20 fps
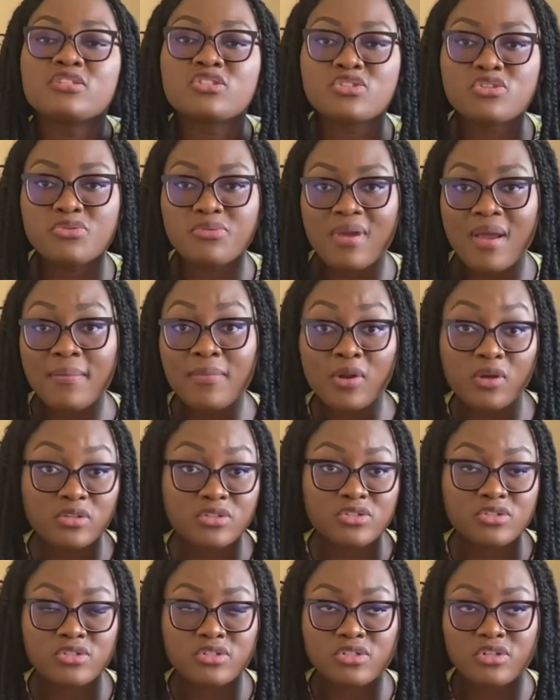Instagram
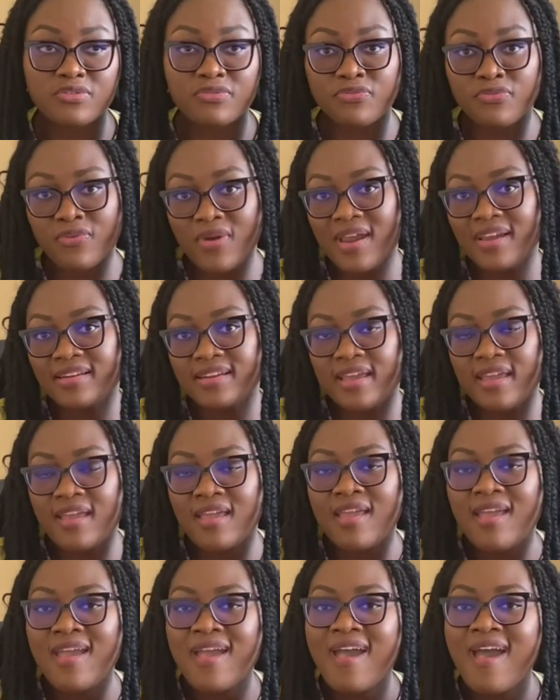last
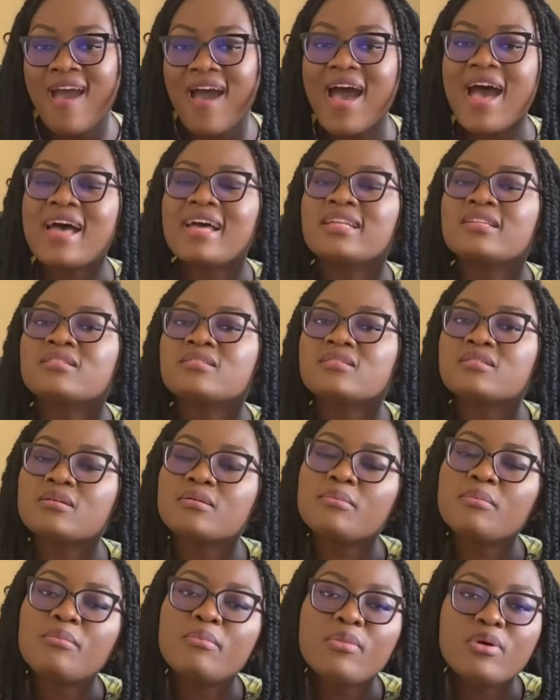Friday, and
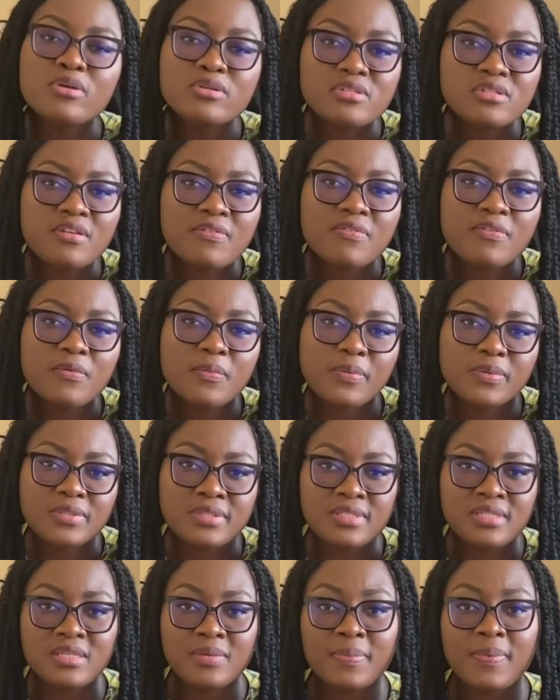most of the
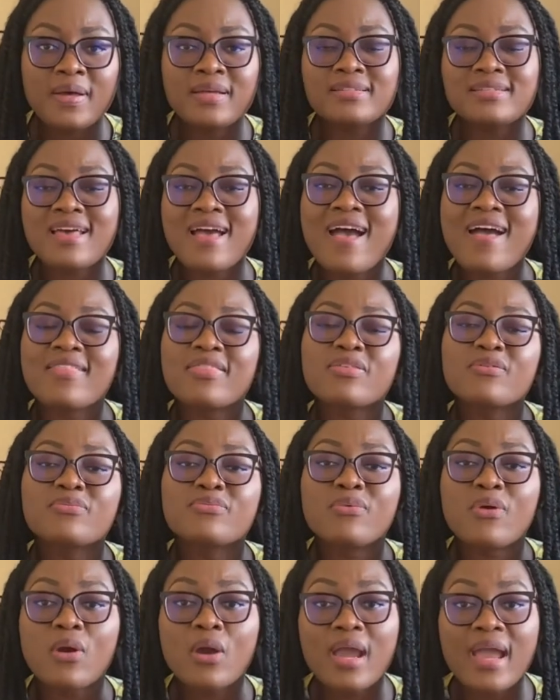participants had the
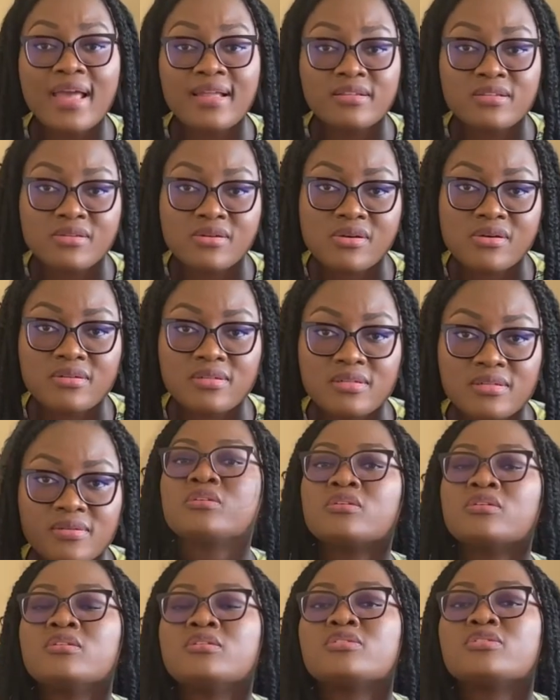wrong answers.
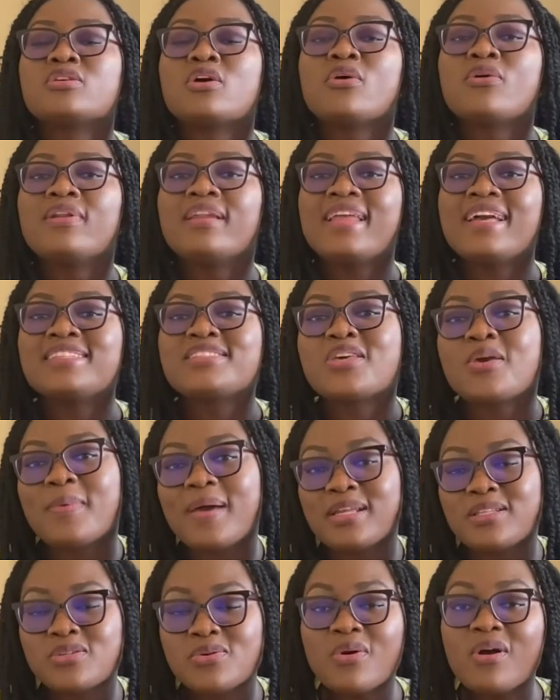So let's go
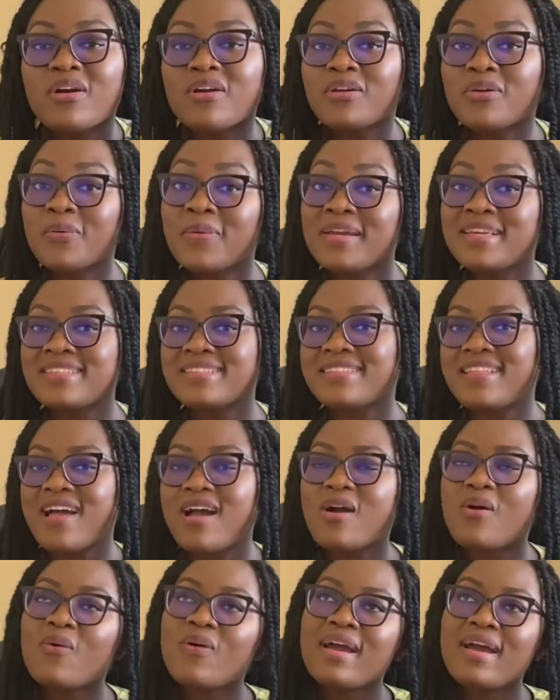back to our quiz
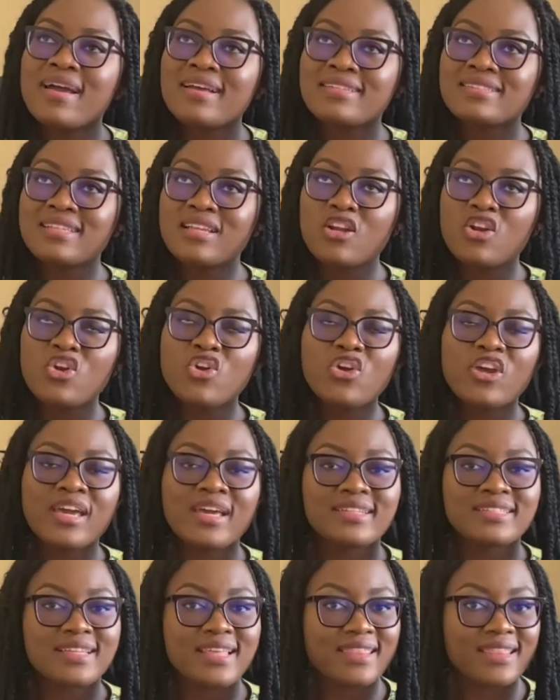now and look
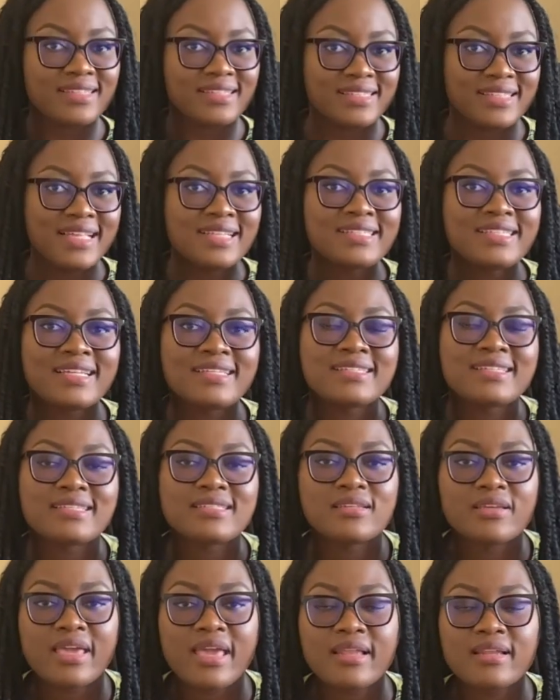at the
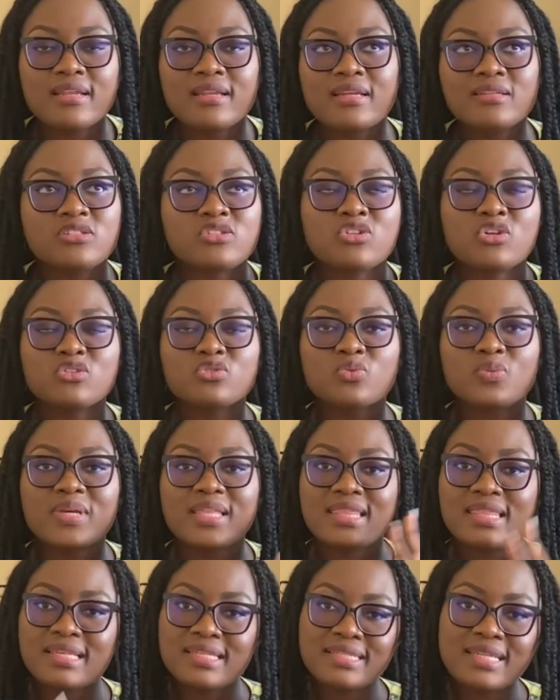sentences again. Let's start
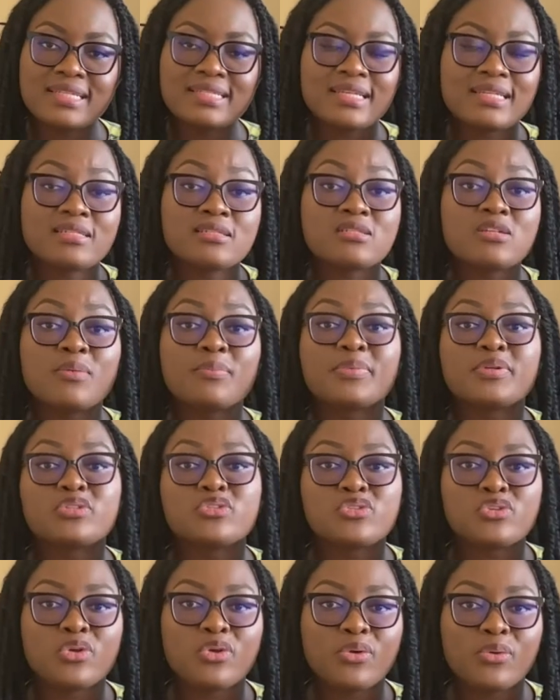with sentence number
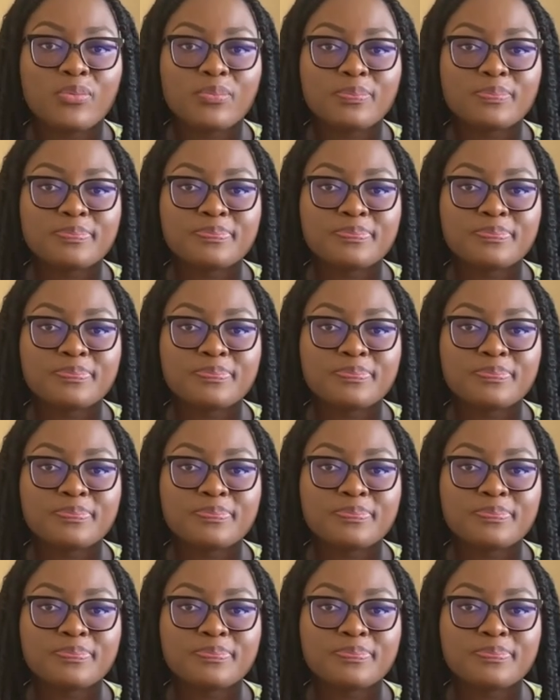2.